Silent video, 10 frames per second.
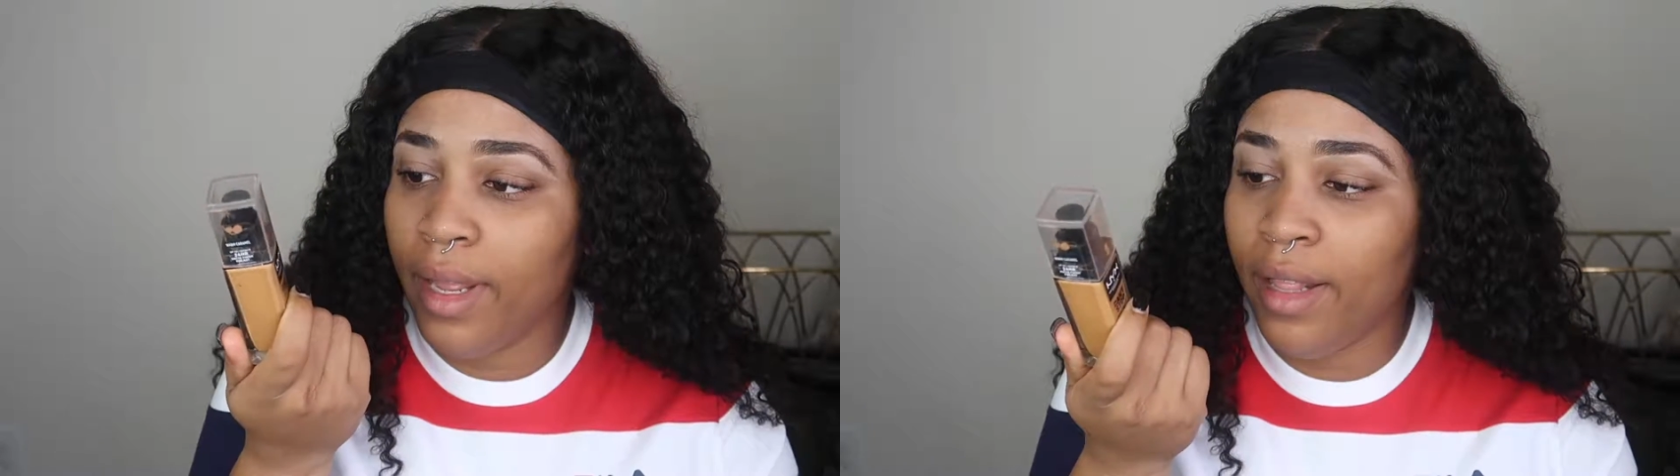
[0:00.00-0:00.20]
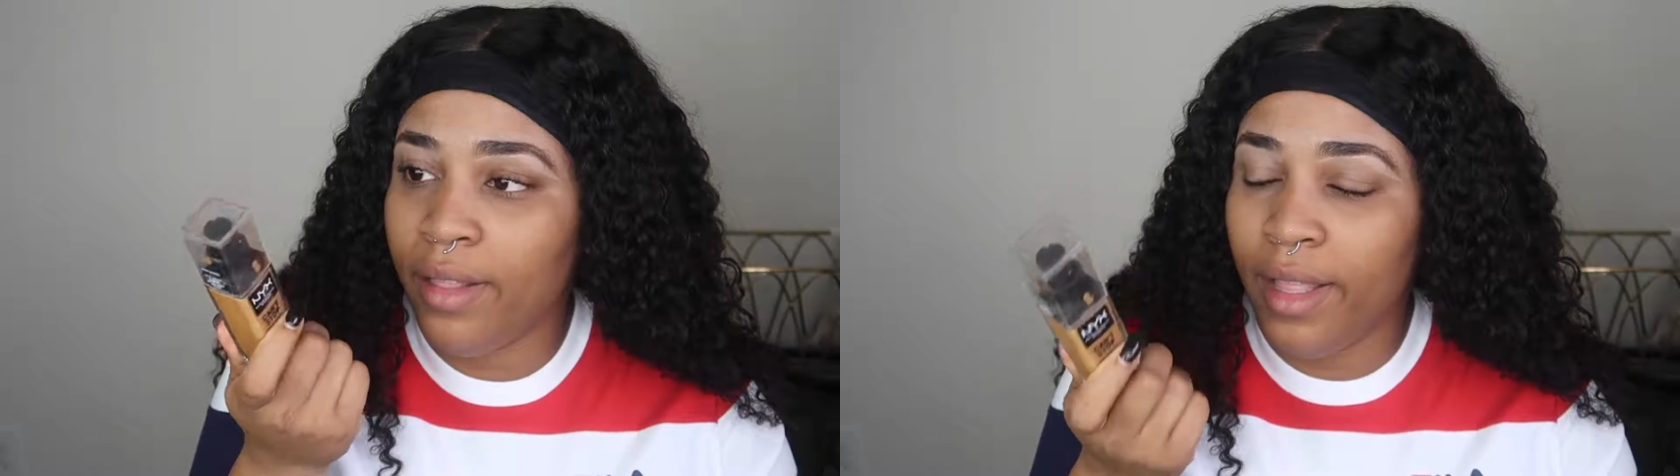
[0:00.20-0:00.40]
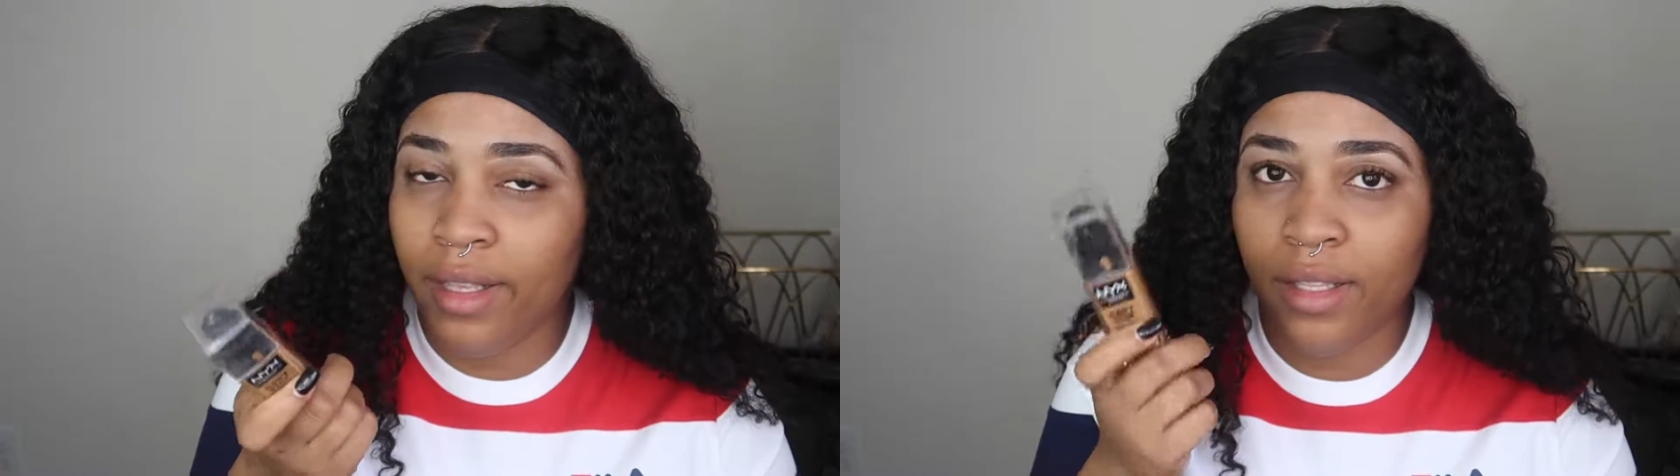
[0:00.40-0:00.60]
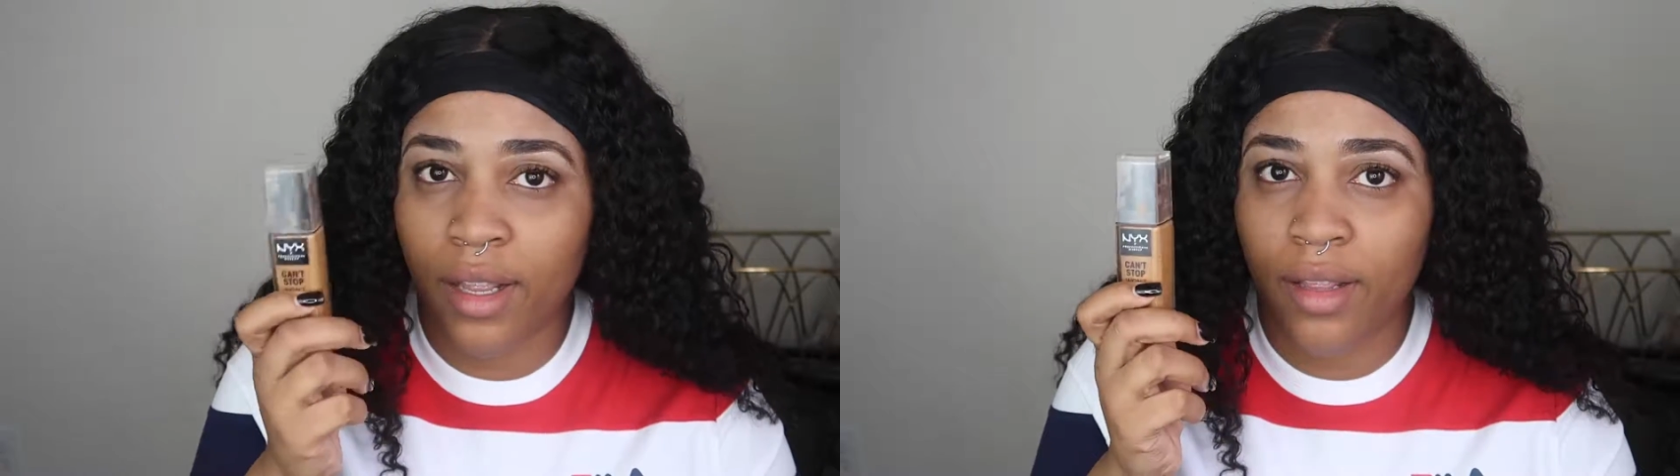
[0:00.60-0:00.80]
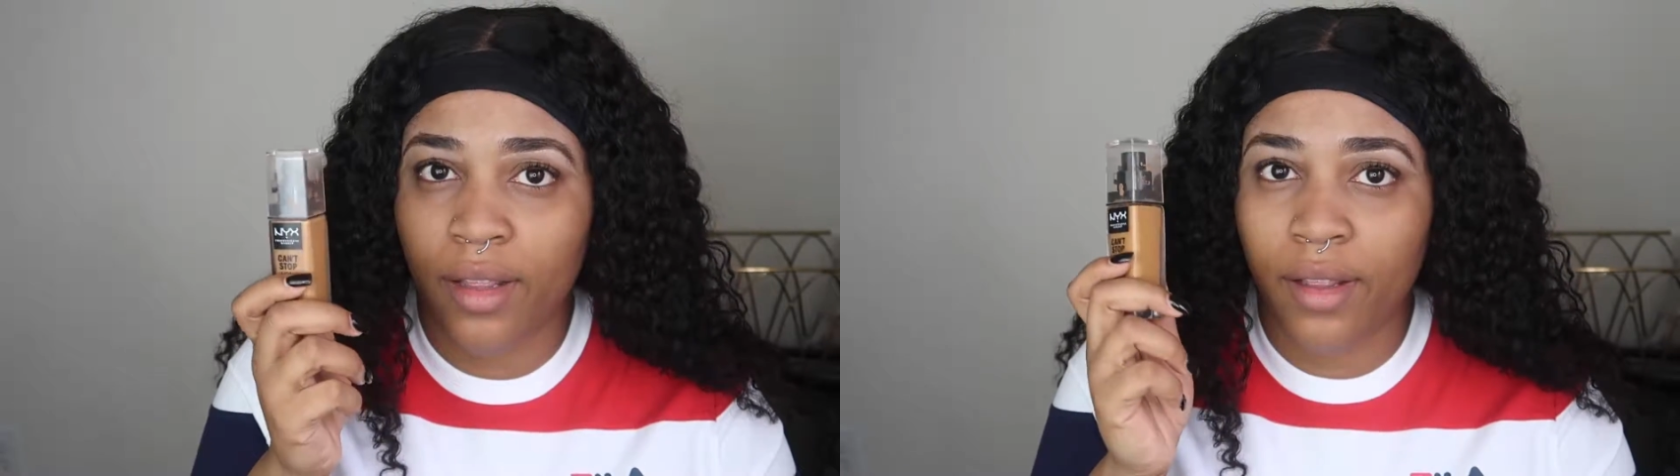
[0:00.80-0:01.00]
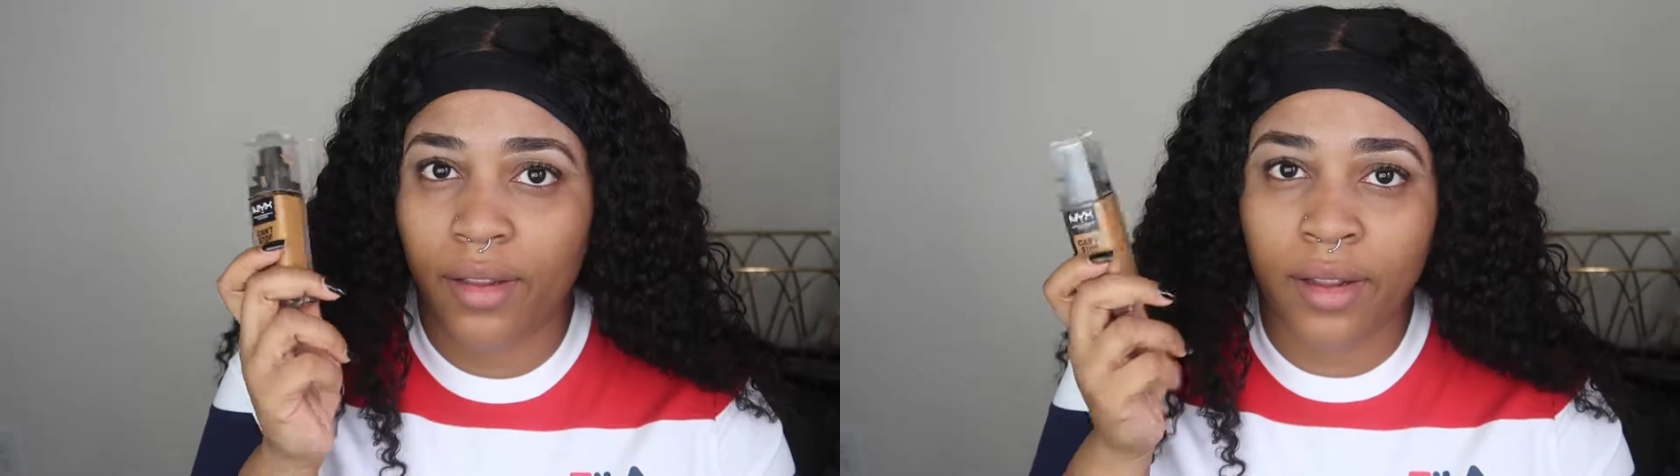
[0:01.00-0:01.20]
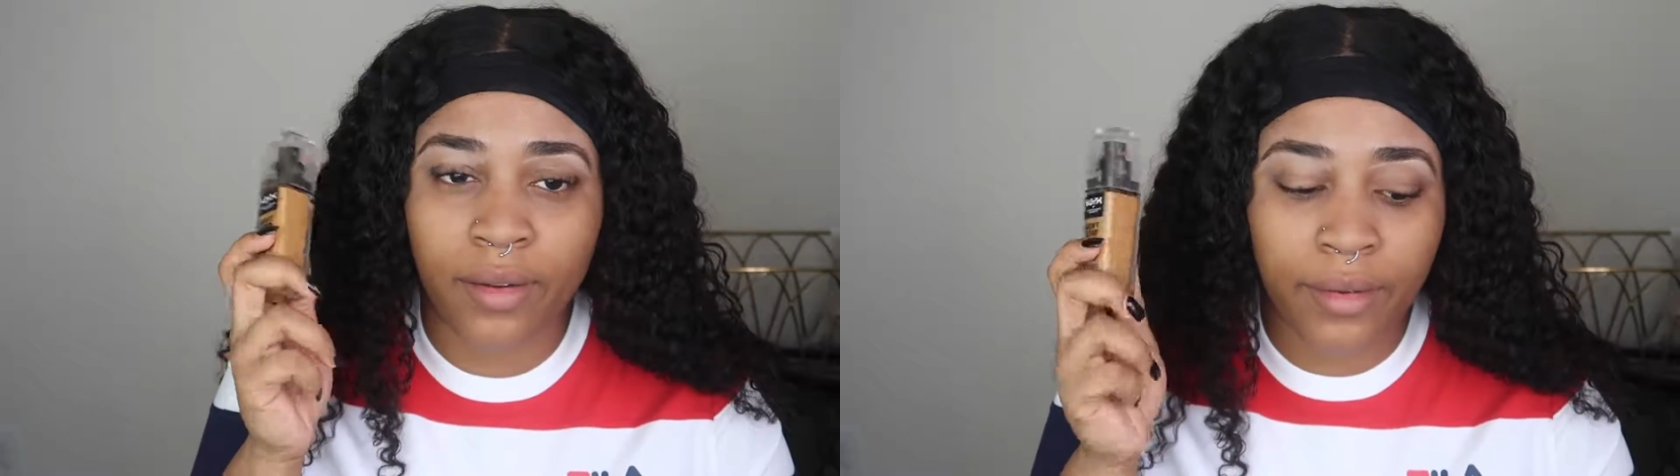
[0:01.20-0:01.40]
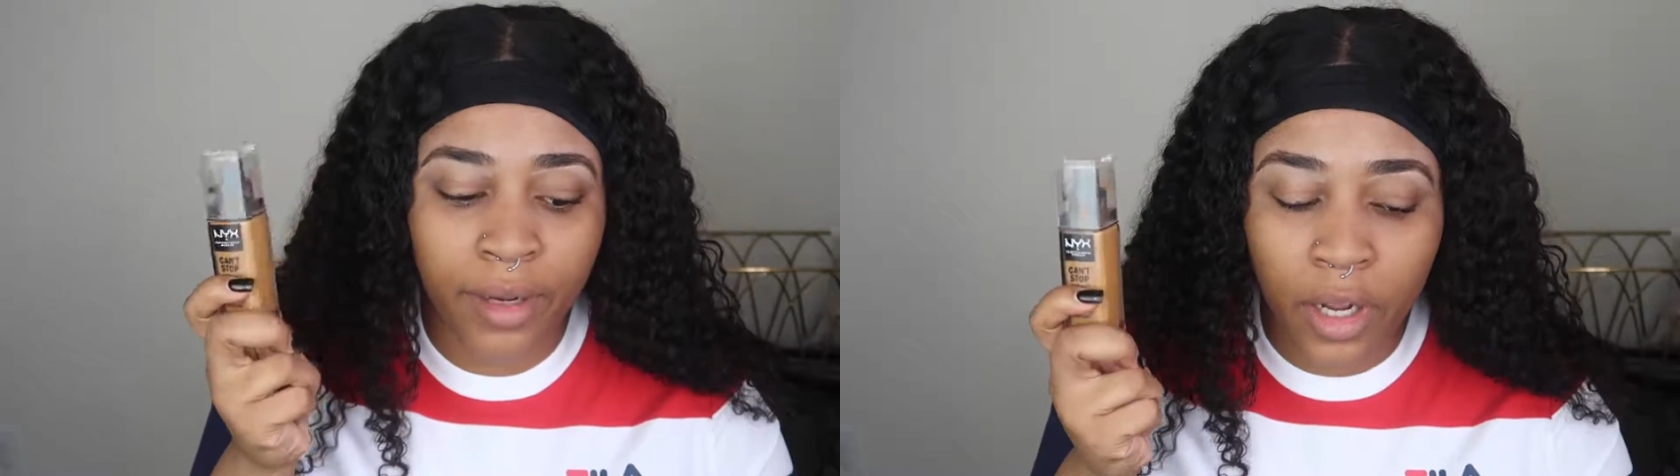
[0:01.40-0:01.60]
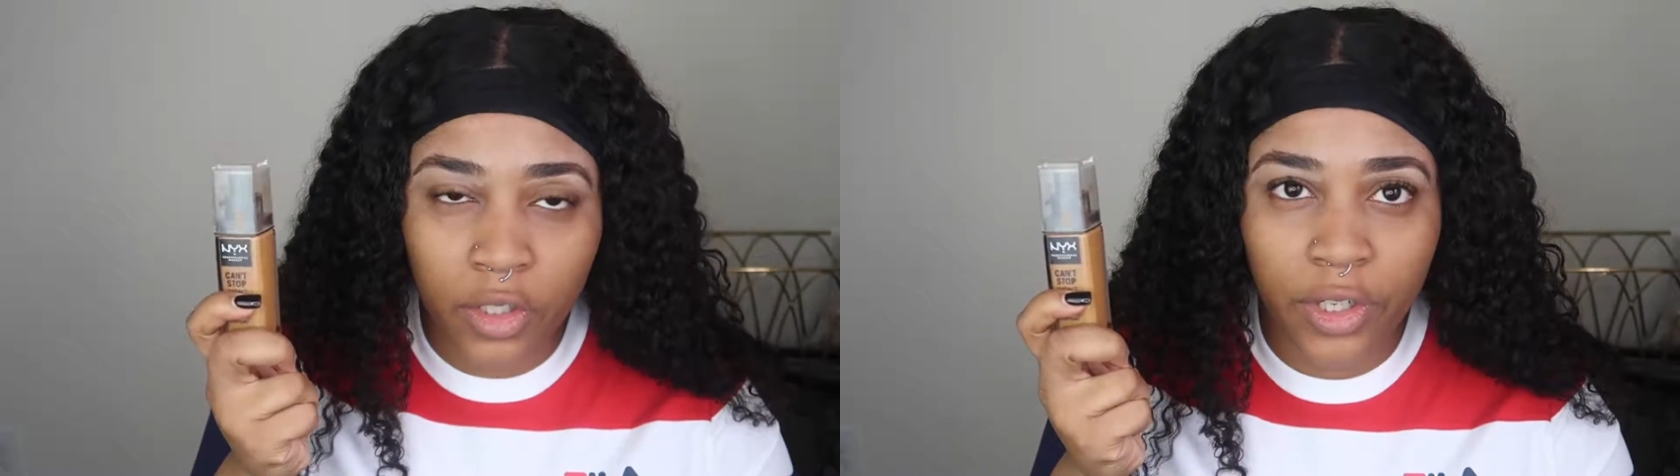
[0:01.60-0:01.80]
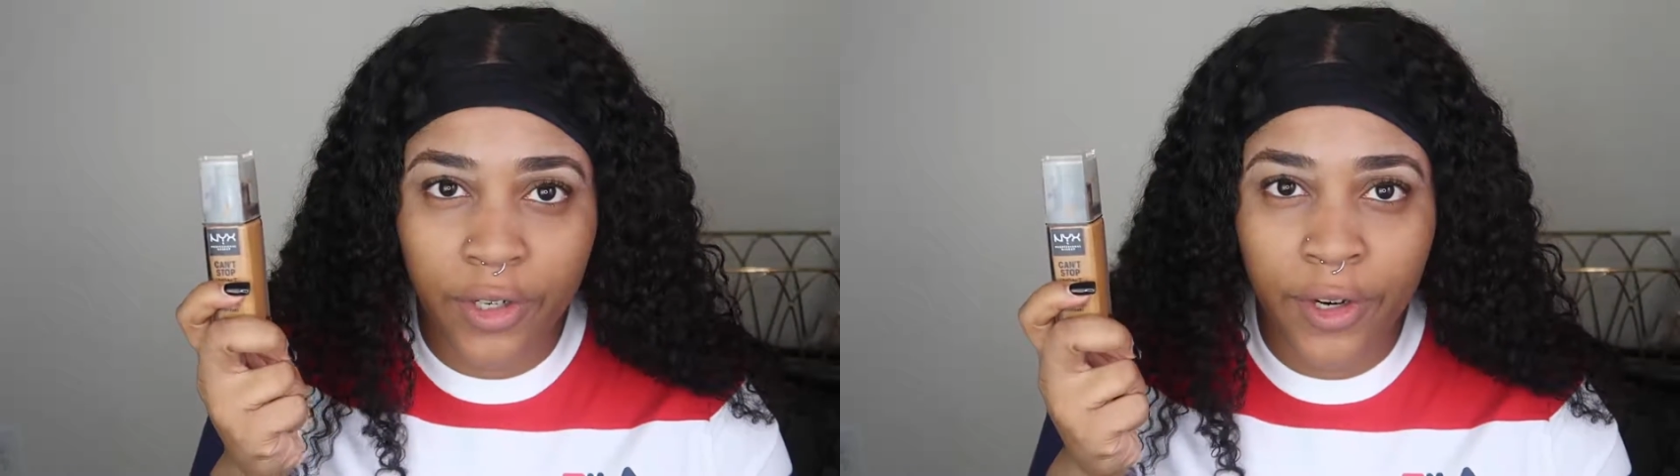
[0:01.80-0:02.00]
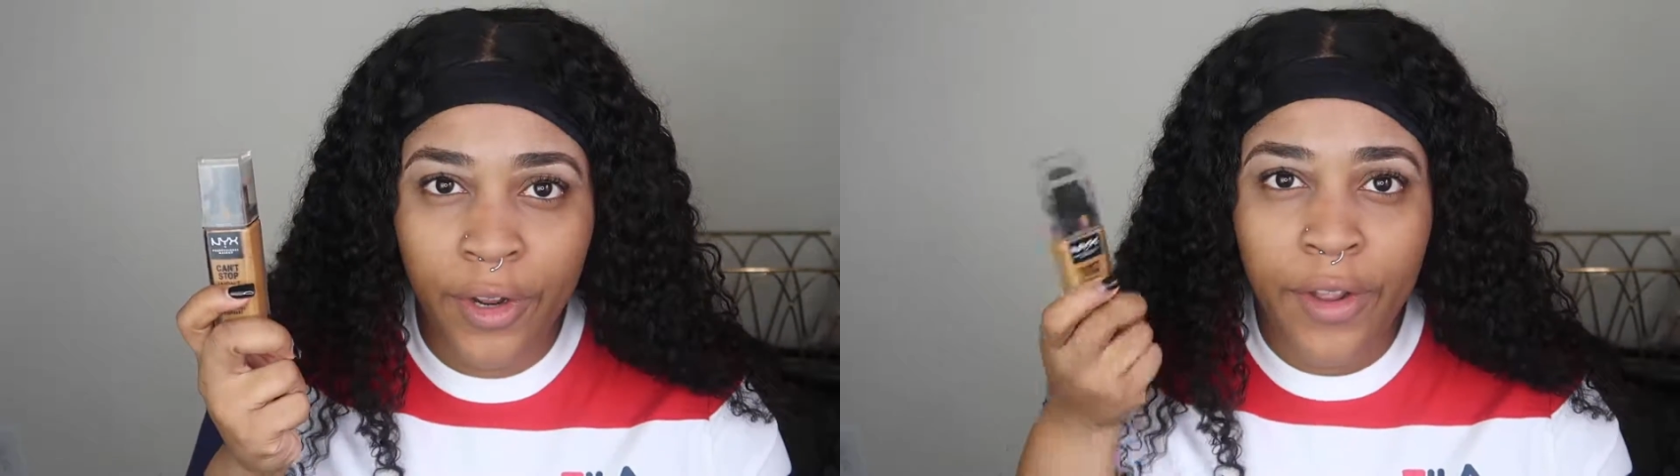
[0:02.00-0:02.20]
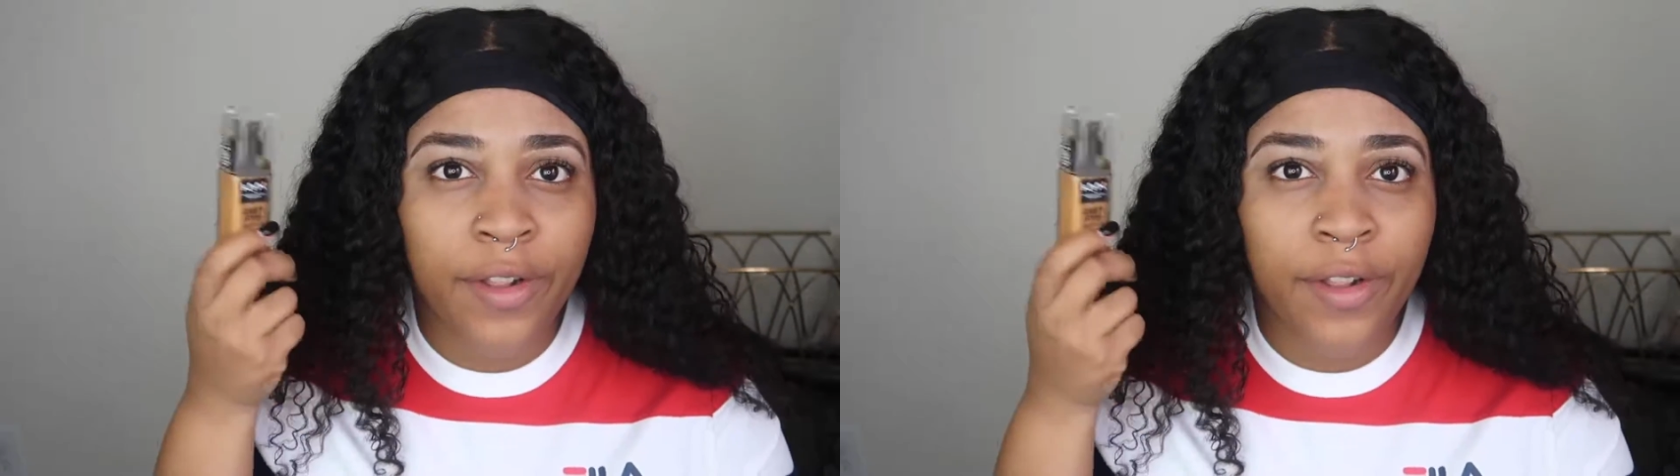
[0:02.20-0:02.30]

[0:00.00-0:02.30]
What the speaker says: this color